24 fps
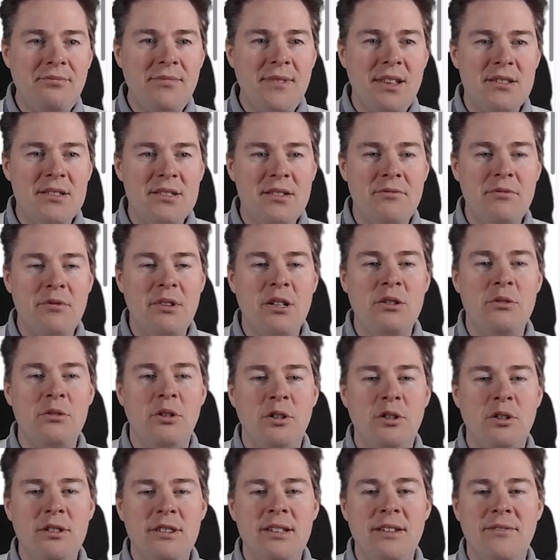So if we go
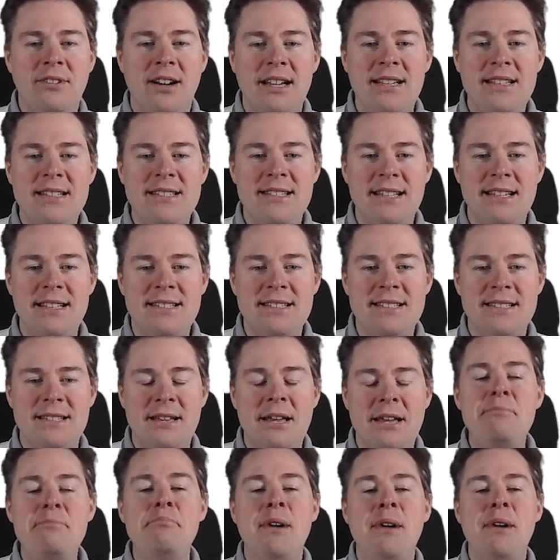all devices,
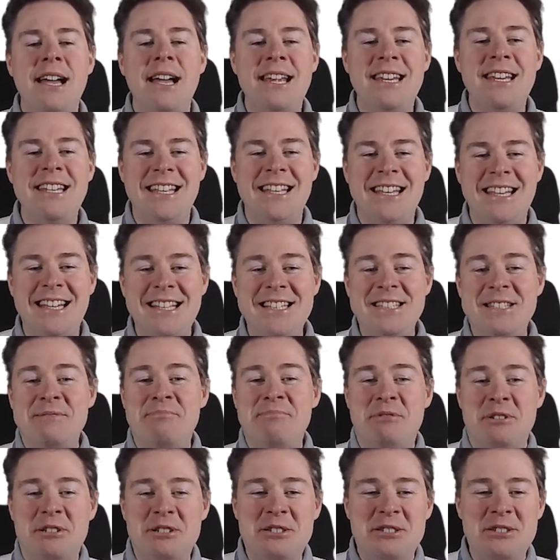and mine is
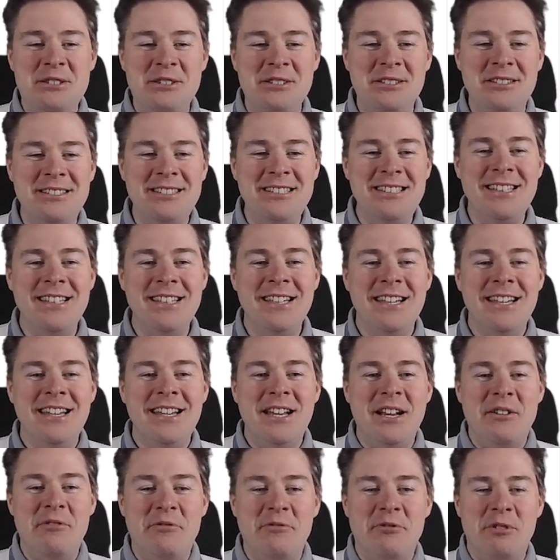personally
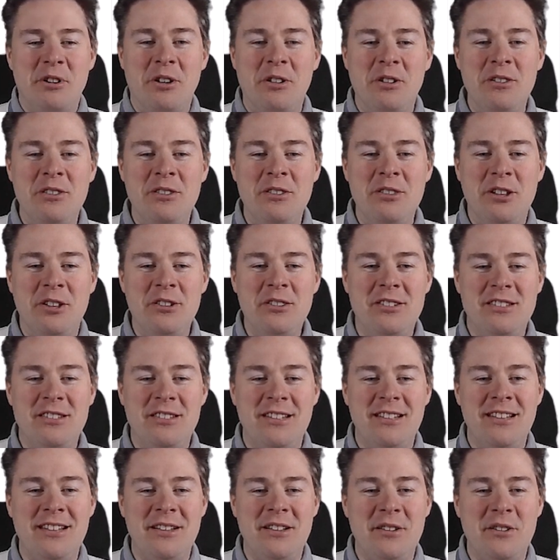enrolled, not
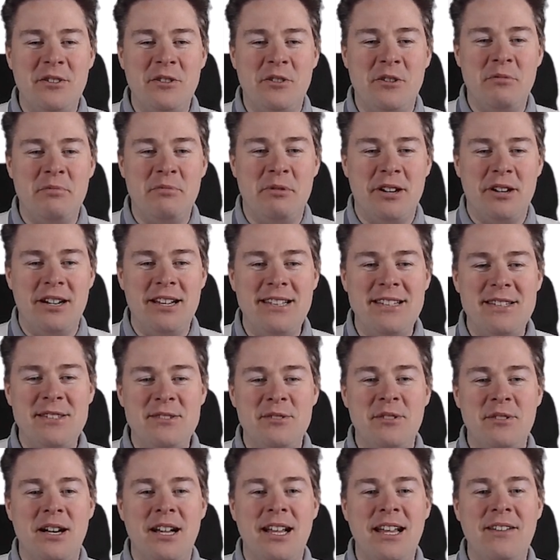corporate,
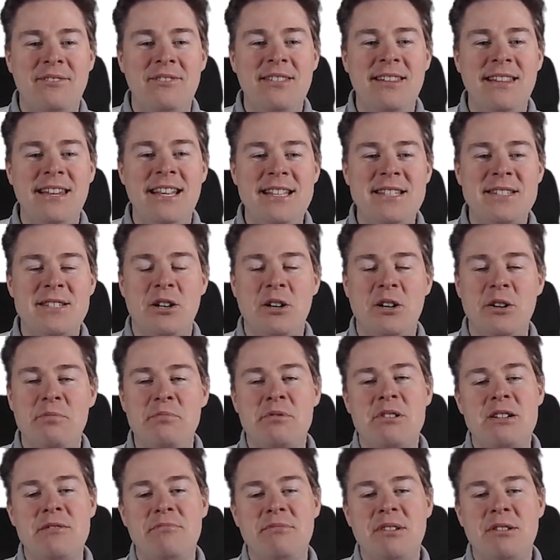so I have less
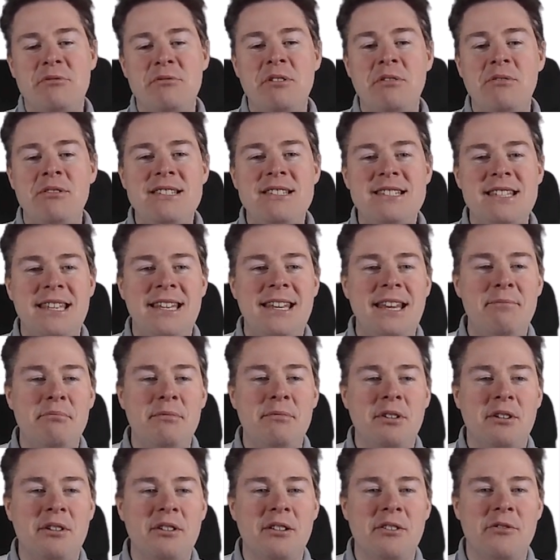option, but we will see
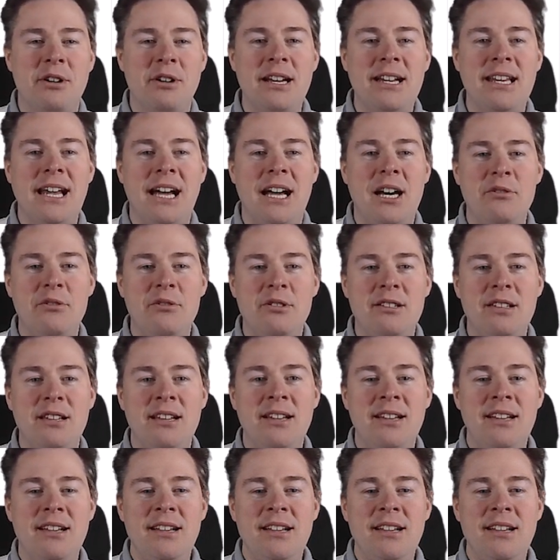them grayed out.